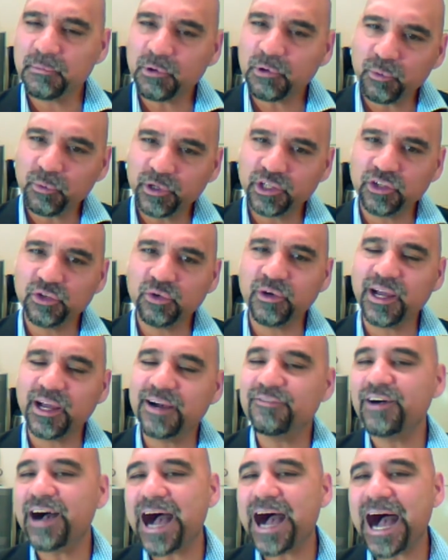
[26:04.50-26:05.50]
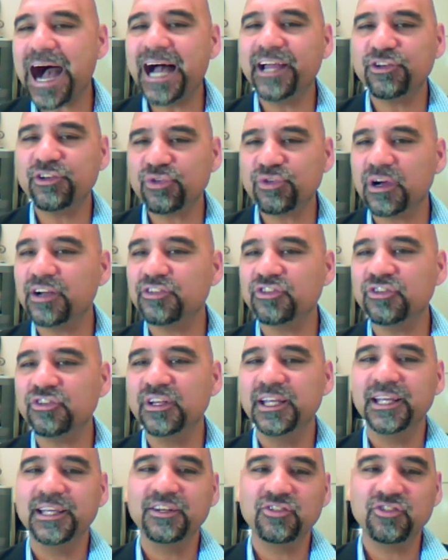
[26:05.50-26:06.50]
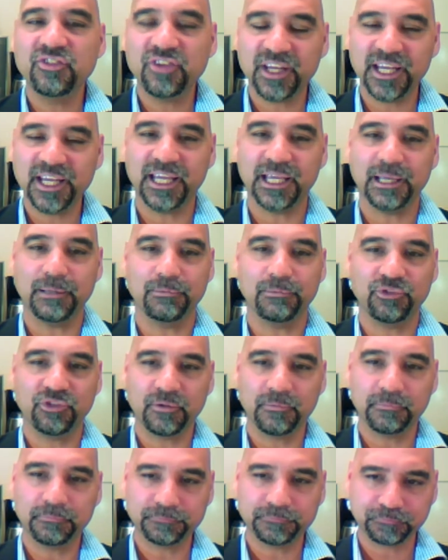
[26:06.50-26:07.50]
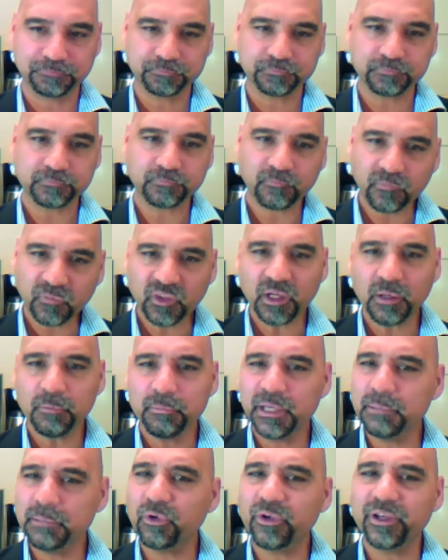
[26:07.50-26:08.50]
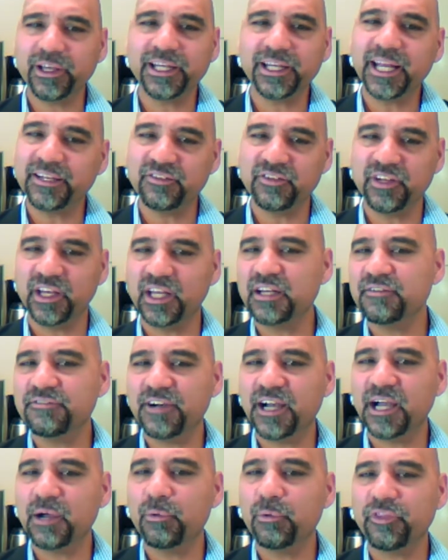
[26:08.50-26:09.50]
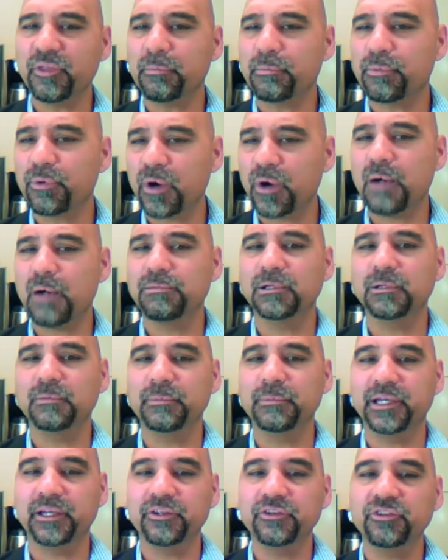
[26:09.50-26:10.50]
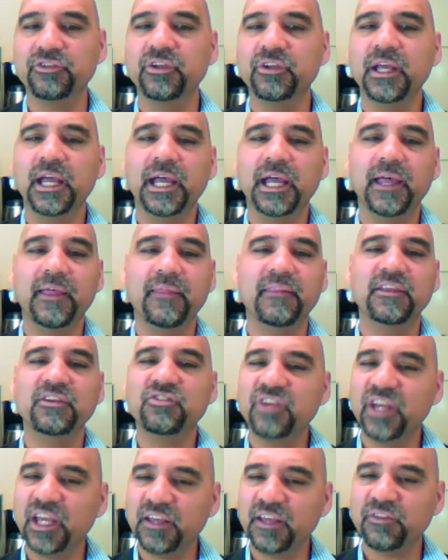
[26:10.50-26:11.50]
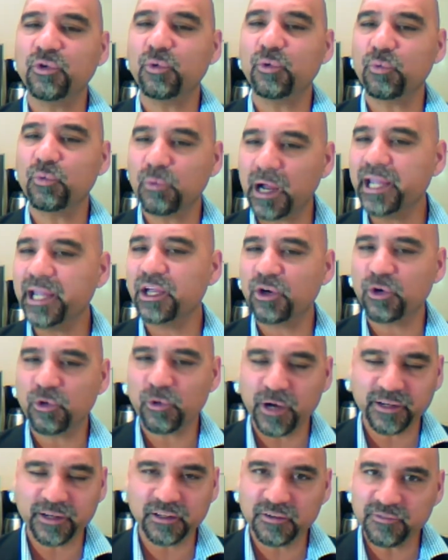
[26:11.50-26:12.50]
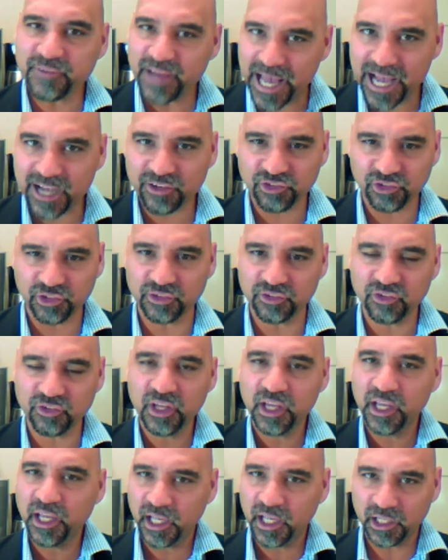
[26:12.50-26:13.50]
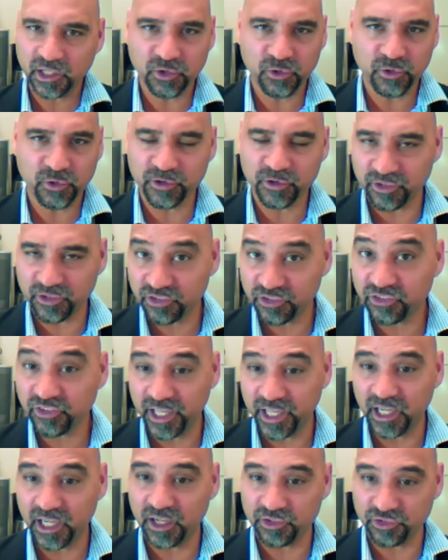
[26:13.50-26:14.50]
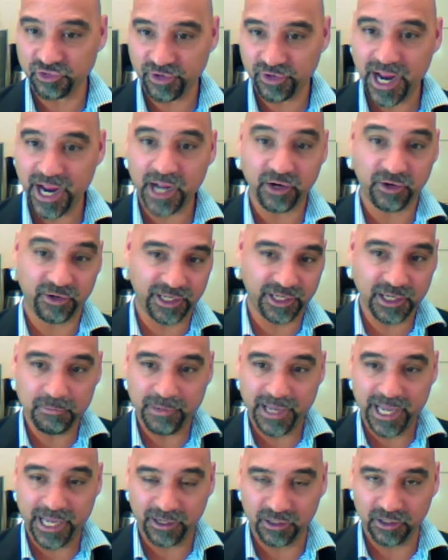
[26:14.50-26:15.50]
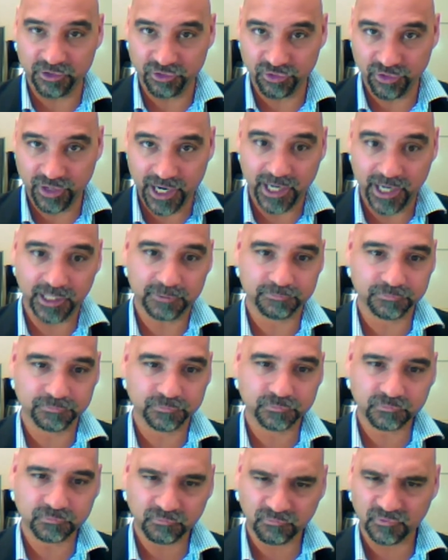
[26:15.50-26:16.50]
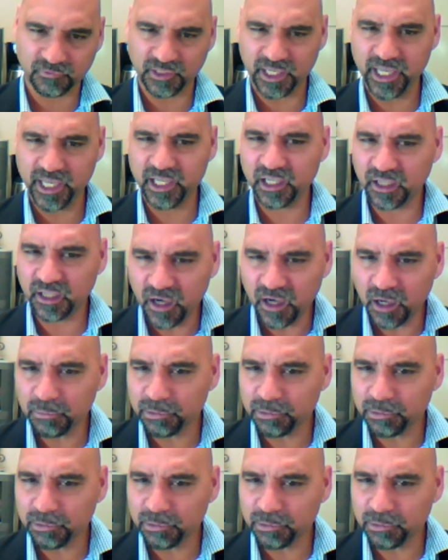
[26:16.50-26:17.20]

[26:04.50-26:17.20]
go the same. But when you have high trust teams, people can identify what the problem is and then take the right corrective actions in order to stay on track or get back on track